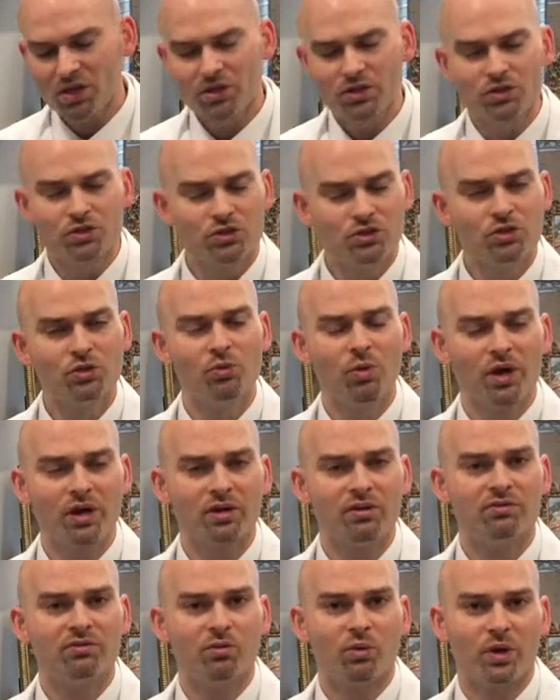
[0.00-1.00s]
You do want
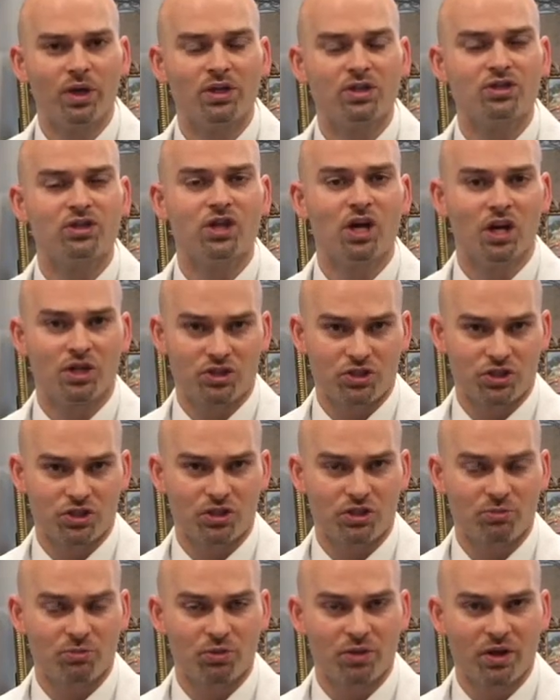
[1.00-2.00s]
to avoid touching
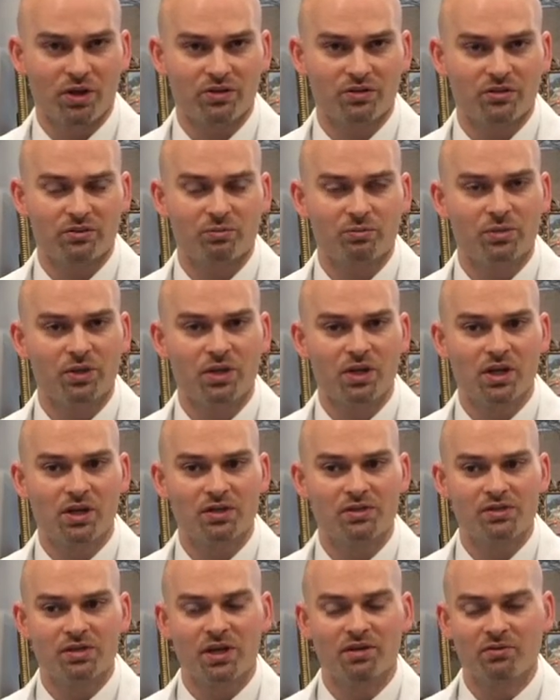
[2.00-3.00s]
your breasts
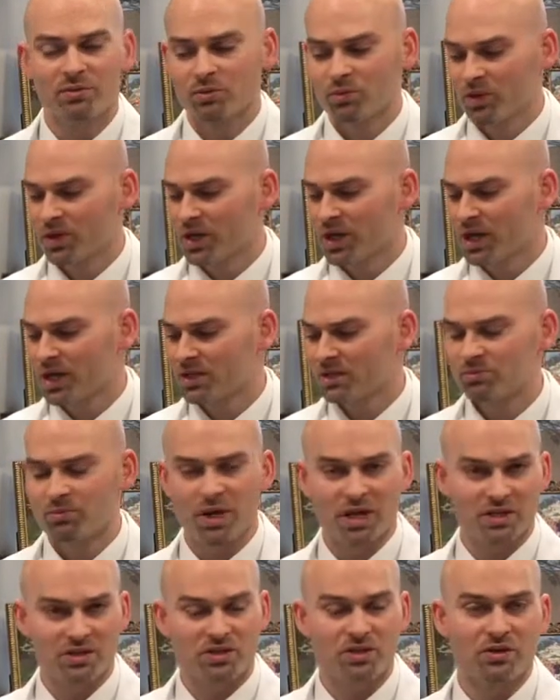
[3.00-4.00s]
because everyone has
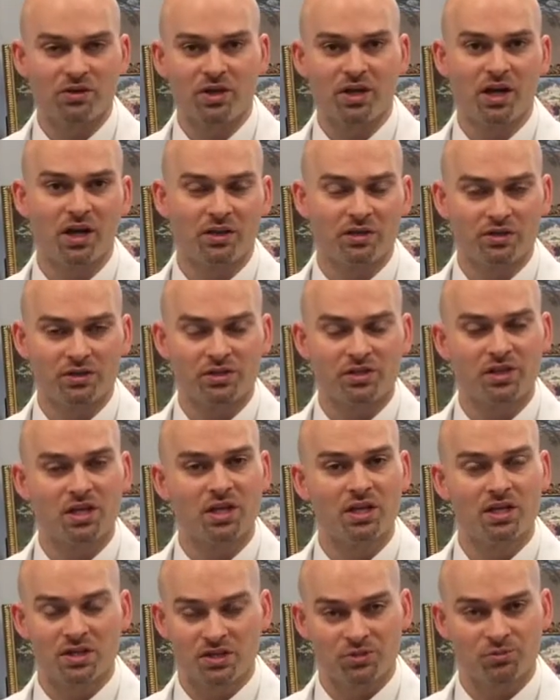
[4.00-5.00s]
bacteria on their
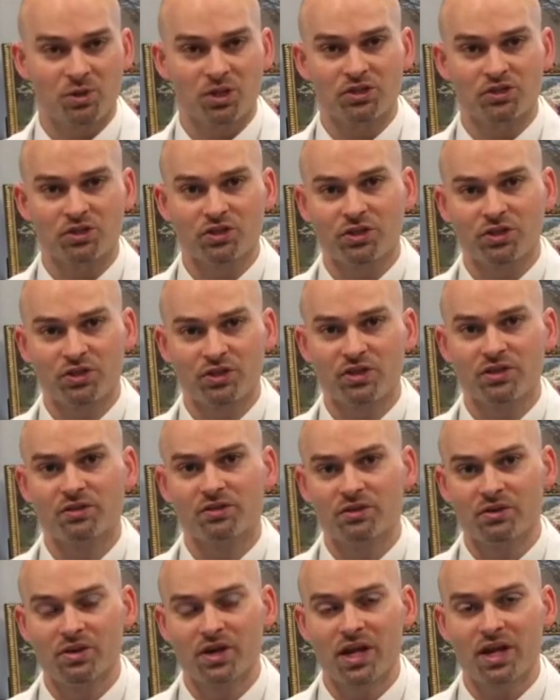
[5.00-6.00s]
skin, especially underneath
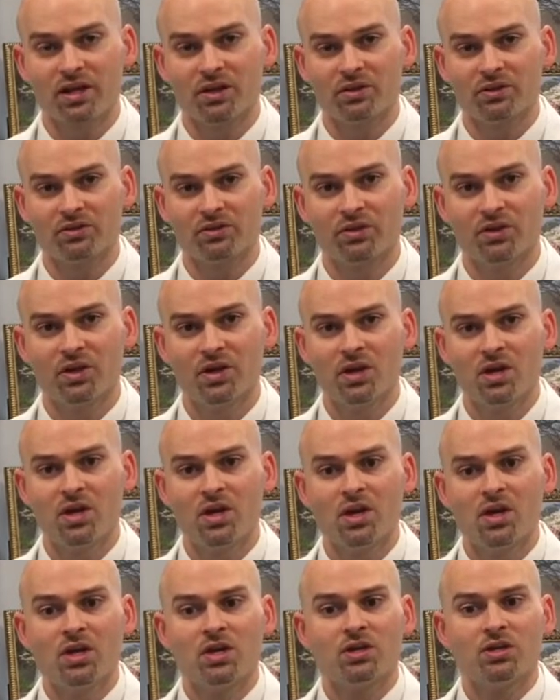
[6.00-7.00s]
their nails.
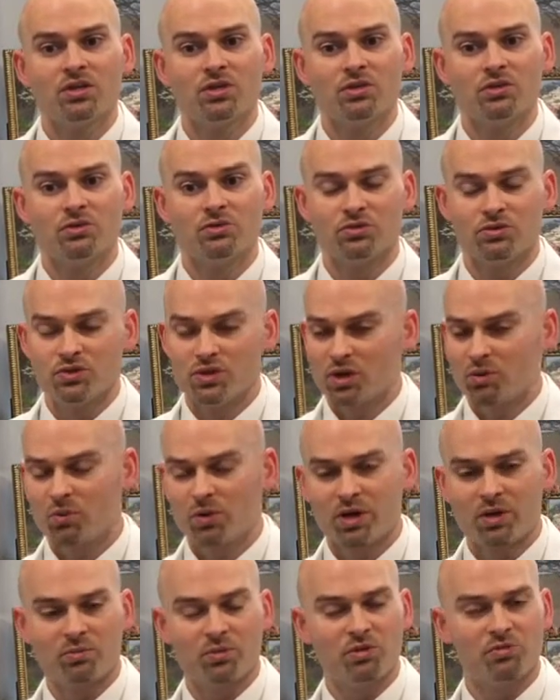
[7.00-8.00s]
You don't
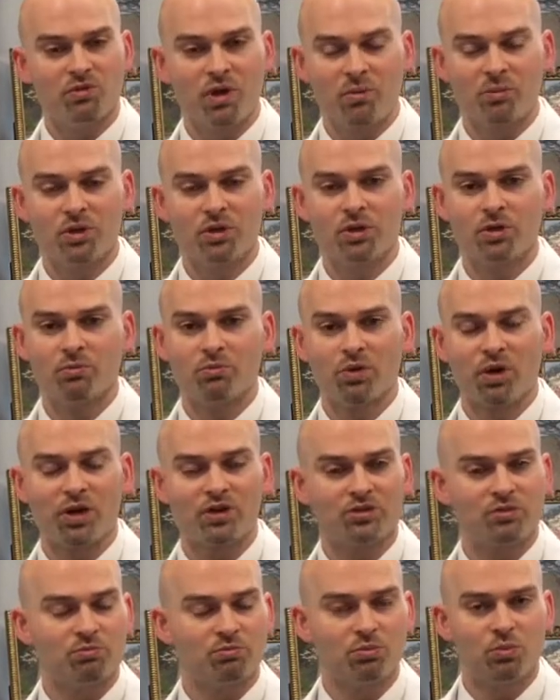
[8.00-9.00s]
want to be rubbing your
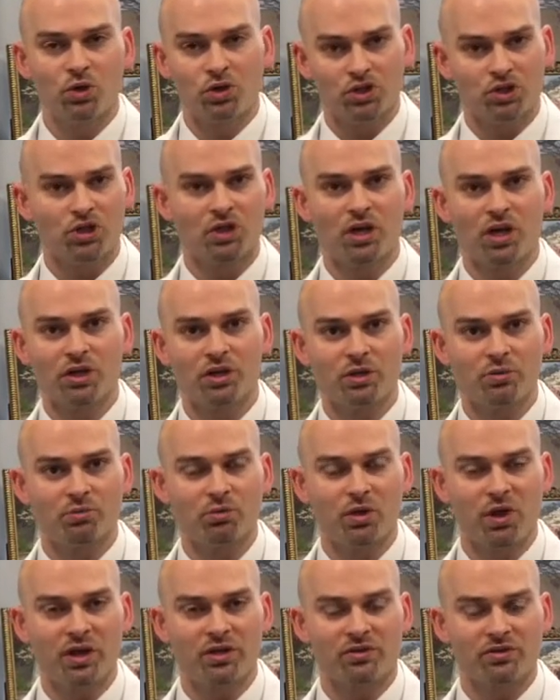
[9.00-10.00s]
breasts, pushing on your
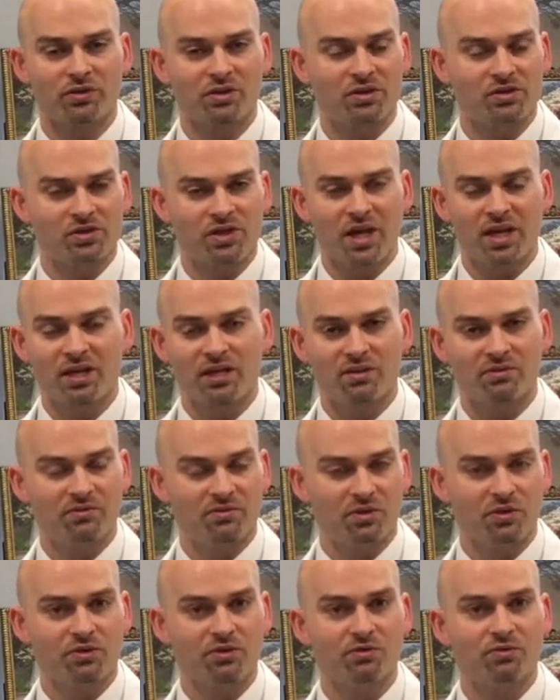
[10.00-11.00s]
breasts, because that can
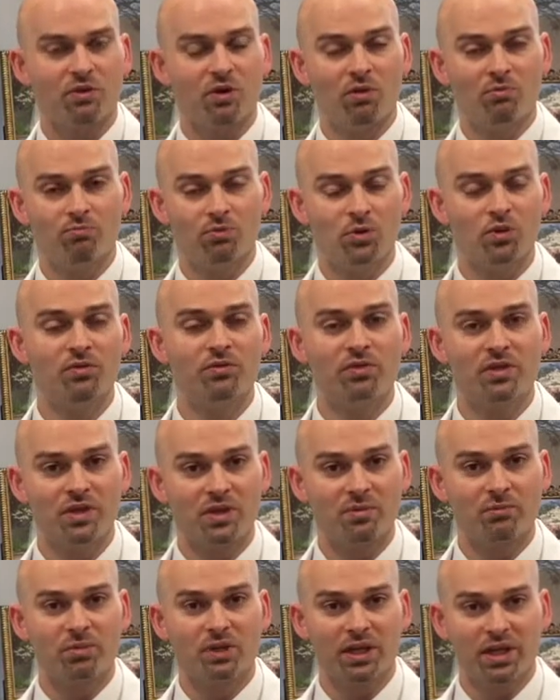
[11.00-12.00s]
first of all move the
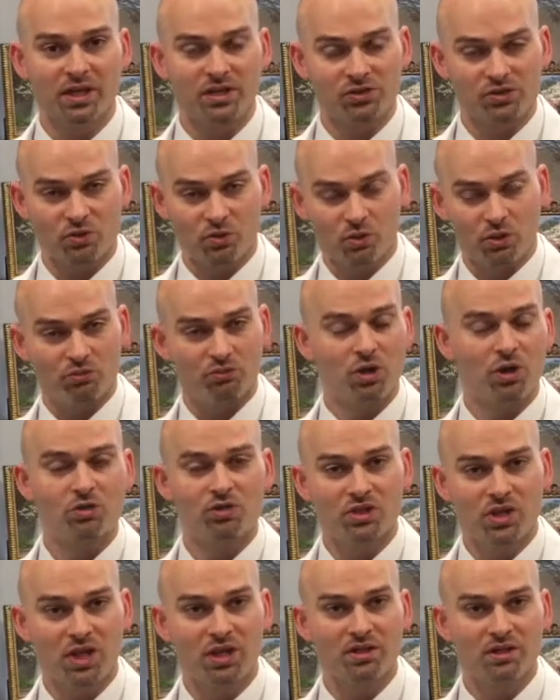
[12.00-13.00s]
implants or
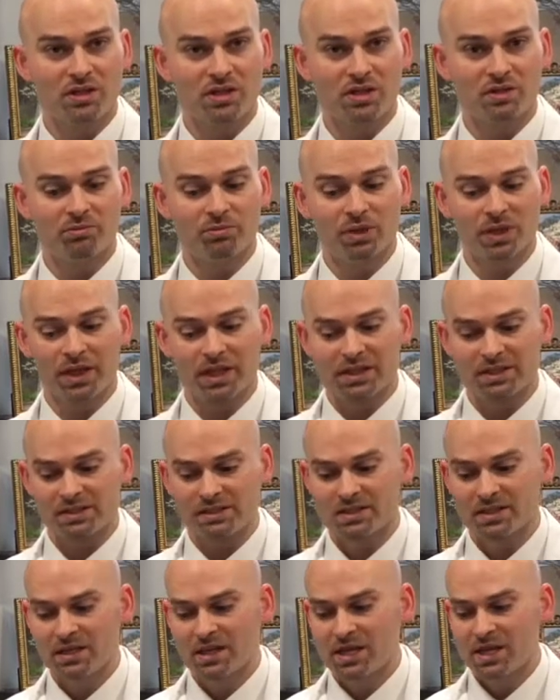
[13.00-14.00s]
rotate the
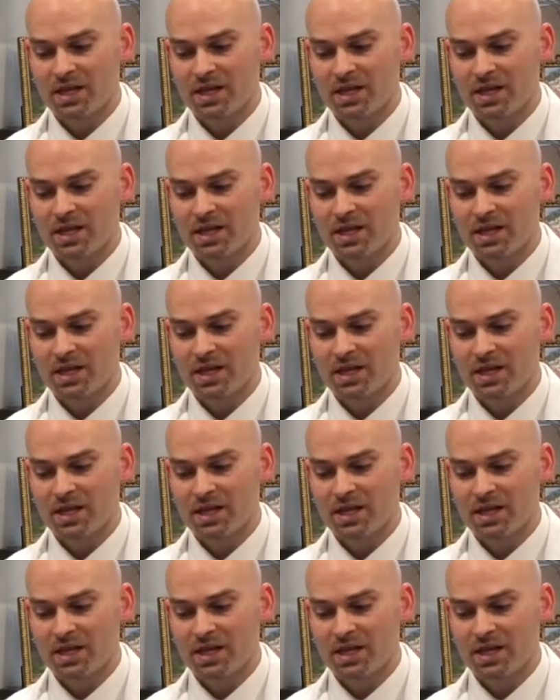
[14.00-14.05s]
implants,